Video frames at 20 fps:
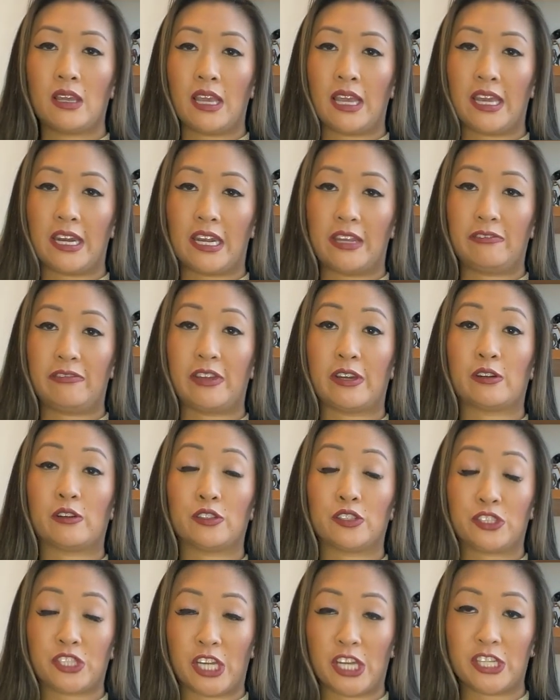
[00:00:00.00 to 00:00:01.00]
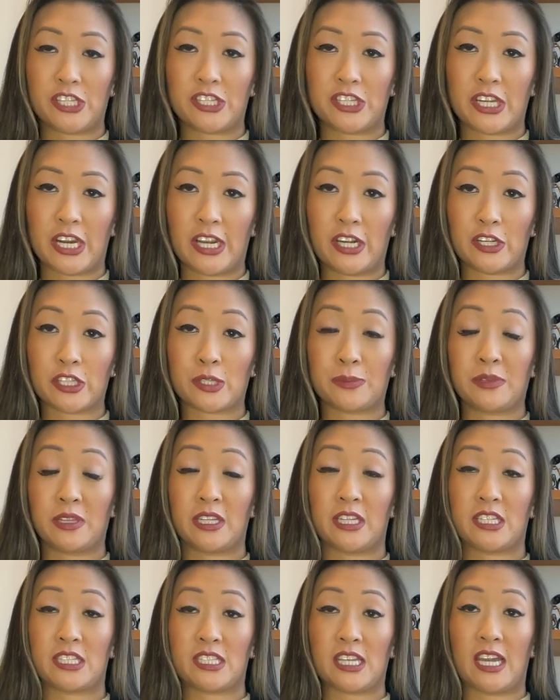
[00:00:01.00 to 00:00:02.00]
And a federal judge today
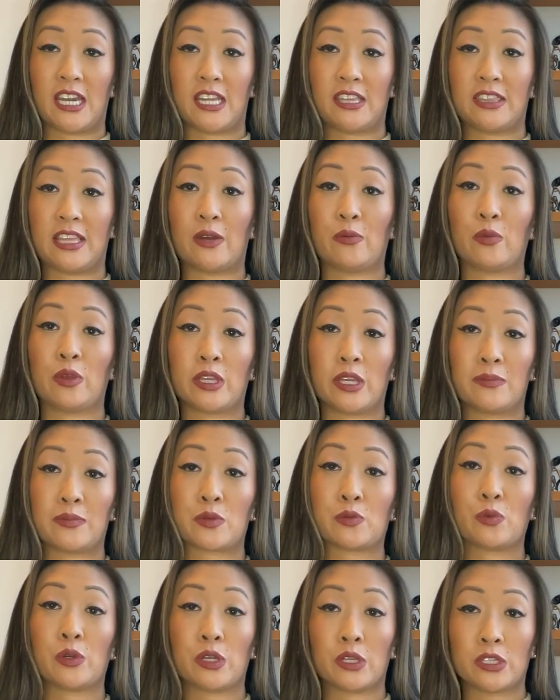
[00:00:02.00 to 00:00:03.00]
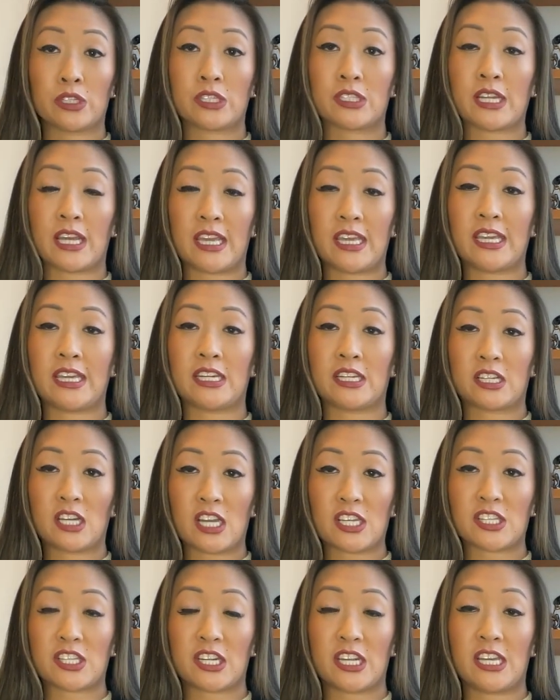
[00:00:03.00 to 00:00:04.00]
ultimately deciding that Williams will stay in
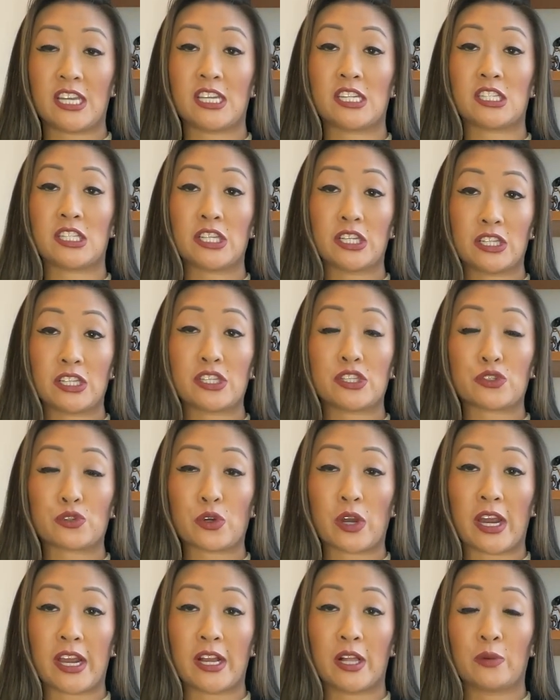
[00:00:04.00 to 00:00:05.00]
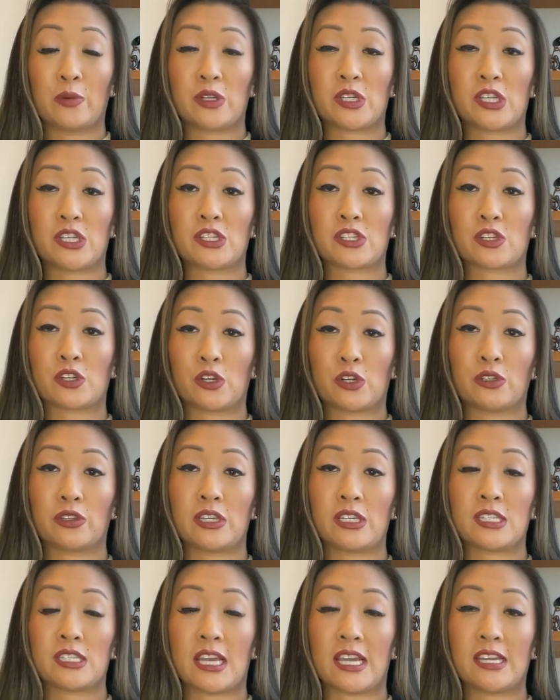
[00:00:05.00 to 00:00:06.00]
custody until his trial, which is
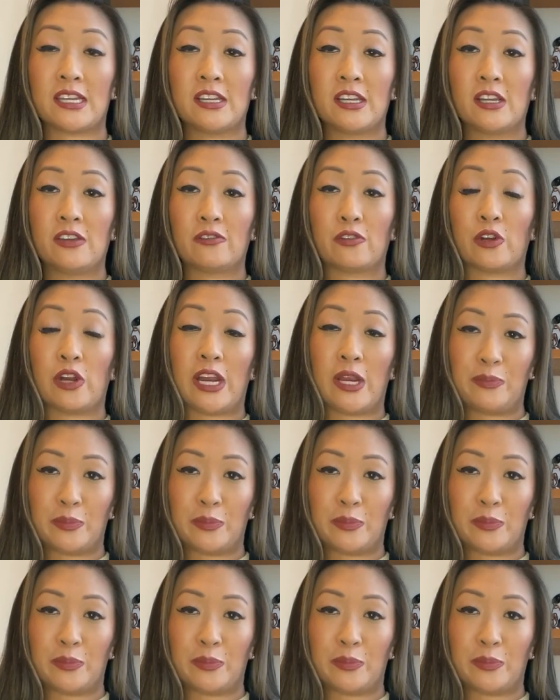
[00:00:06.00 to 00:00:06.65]
currently set for